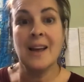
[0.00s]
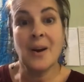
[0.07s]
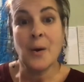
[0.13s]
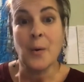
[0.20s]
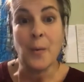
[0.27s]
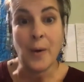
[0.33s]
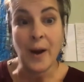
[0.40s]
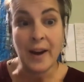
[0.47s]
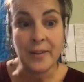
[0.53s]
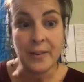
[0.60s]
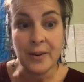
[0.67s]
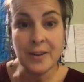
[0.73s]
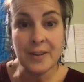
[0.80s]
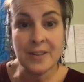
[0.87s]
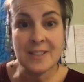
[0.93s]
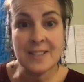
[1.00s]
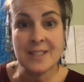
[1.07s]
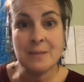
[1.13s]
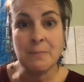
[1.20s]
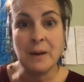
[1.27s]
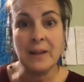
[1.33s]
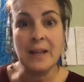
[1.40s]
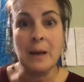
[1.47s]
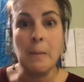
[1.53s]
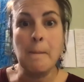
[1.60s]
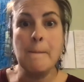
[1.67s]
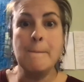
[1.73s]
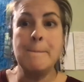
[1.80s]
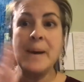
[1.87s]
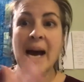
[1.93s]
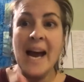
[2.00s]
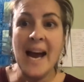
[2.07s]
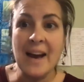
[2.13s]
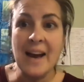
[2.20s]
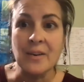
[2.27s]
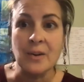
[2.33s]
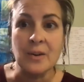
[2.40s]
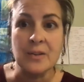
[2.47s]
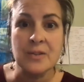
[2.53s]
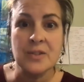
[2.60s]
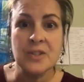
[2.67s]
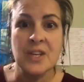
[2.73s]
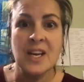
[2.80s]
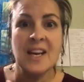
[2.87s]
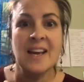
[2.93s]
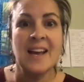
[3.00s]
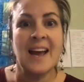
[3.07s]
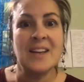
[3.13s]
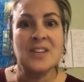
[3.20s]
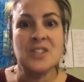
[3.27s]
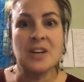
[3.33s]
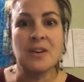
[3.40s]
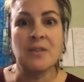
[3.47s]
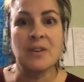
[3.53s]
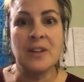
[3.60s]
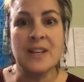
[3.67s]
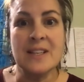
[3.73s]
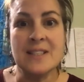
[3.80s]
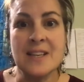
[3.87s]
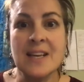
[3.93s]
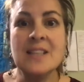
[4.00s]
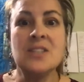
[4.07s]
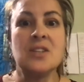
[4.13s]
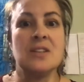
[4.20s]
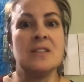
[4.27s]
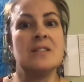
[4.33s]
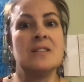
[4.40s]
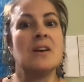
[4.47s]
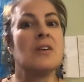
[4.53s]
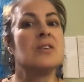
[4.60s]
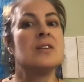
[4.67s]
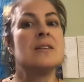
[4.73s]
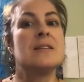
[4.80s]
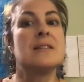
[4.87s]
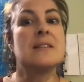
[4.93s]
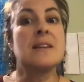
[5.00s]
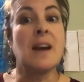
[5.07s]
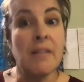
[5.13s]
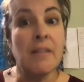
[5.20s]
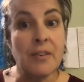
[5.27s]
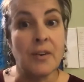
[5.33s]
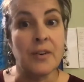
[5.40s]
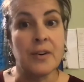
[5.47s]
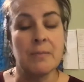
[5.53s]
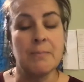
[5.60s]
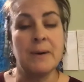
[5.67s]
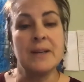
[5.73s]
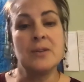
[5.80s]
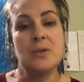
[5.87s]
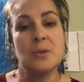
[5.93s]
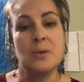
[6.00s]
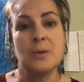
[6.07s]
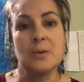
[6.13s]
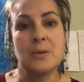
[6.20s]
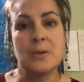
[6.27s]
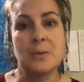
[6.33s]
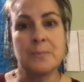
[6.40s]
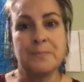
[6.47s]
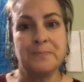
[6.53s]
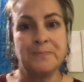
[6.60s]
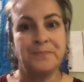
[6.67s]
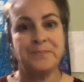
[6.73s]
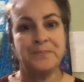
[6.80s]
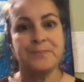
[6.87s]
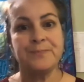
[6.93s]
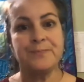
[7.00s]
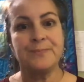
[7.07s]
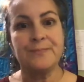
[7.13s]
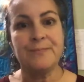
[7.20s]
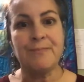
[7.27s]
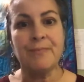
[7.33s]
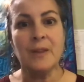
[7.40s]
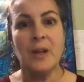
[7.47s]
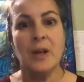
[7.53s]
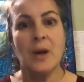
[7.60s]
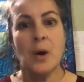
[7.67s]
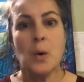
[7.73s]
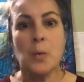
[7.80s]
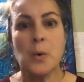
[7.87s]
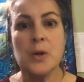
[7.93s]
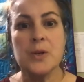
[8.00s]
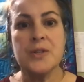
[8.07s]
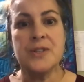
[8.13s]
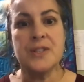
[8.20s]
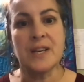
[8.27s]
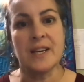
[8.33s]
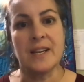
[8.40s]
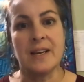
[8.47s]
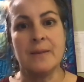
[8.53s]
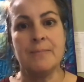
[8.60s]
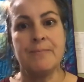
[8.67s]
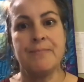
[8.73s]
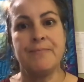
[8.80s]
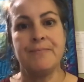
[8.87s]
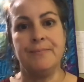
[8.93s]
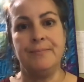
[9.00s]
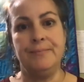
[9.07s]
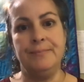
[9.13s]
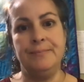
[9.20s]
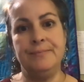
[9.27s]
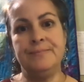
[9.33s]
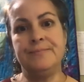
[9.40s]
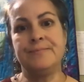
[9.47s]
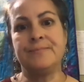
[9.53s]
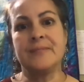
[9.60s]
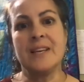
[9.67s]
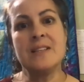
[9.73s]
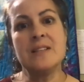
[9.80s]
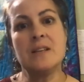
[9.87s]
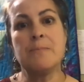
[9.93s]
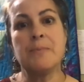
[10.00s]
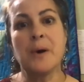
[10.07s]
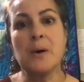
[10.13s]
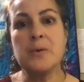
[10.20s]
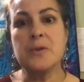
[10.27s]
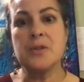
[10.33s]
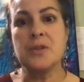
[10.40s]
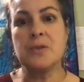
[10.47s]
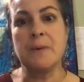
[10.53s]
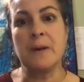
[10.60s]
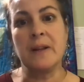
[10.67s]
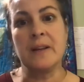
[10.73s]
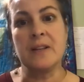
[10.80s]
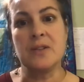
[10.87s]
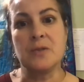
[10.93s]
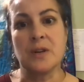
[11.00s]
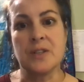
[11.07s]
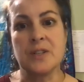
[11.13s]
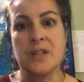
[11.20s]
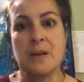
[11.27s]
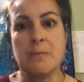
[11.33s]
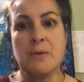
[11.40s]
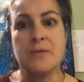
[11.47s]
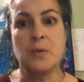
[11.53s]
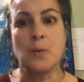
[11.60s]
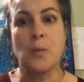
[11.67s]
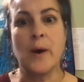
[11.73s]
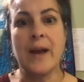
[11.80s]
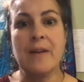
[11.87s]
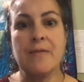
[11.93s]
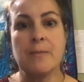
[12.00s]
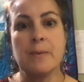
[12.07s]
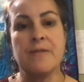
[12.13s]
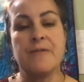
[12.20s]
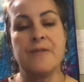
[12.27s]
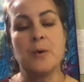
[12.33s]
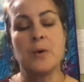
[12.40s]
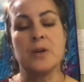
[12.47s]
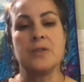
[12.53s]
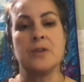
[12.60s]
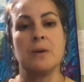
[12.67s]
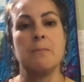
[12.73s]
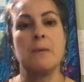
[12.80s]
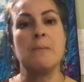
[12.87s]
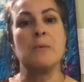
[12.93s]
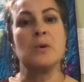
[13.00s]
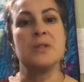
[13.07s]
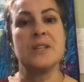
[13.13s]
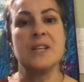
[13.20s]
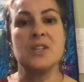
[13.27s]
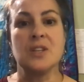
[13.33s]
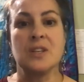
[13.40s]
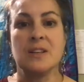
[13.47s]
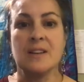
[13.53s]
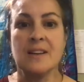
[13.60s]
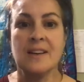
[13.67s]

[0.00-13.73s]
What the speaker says: Rather, spelling patterns and generalizations are discovered by students. Word study is an approach to spelling instruction that moves away from a focus on memorization.